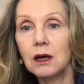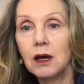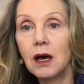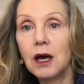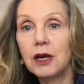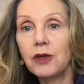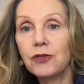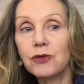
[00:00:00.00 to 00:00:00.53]

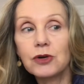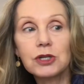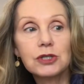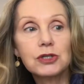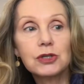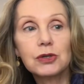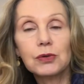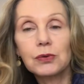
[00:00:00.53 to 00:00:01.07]
on a
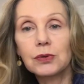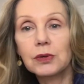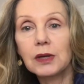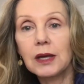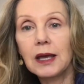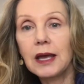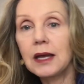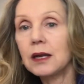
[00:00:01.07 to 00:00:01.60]
32
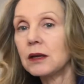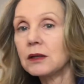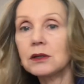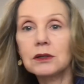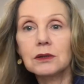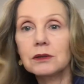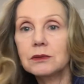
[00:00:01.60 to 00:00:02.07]
and it